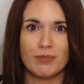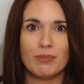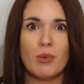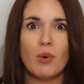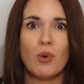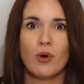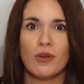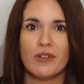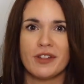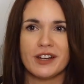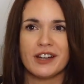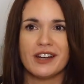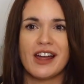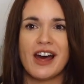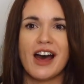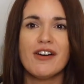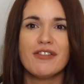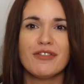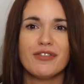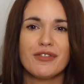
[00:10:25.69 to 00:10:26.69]
more than
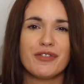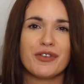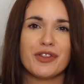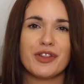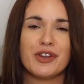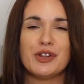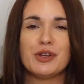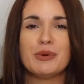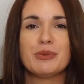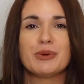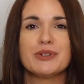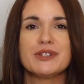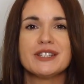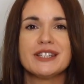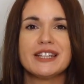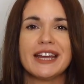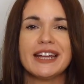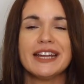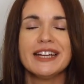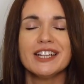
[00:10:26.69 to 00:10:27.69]
enough for the newborn
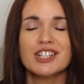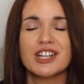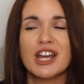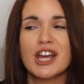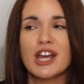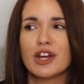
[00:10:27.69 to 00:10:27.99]
stage